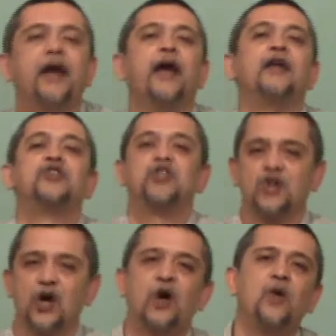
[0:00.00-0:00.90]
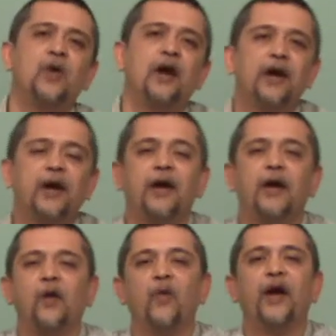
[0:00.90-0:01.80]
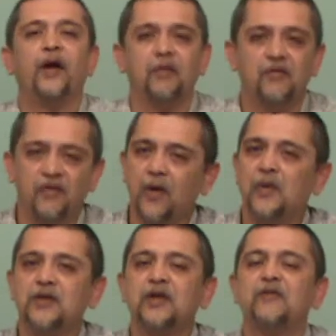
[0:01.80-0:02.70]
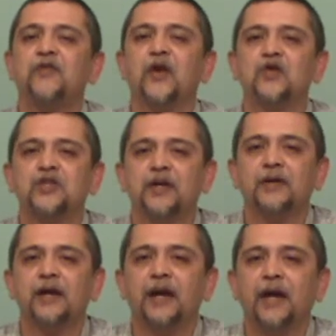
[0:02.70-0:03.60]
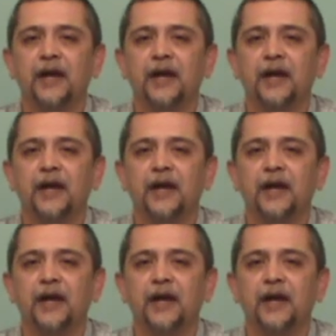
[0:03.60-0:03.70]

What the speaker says: and so we are referring to the future.